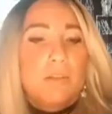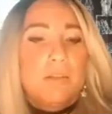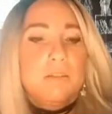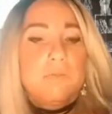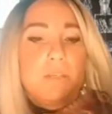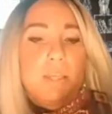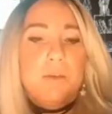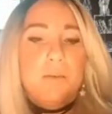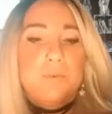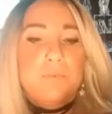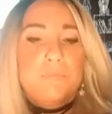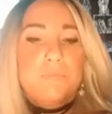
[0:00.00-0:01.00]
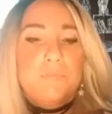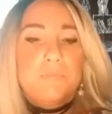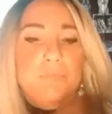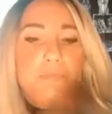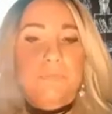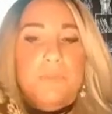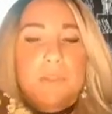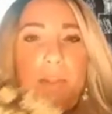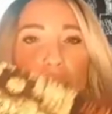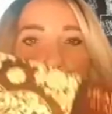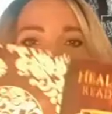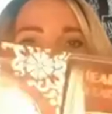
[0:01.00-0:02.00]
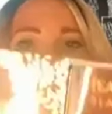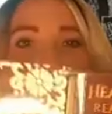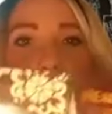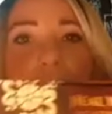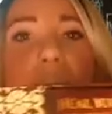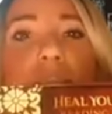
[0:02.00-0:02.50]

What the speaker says: Here we go. That's the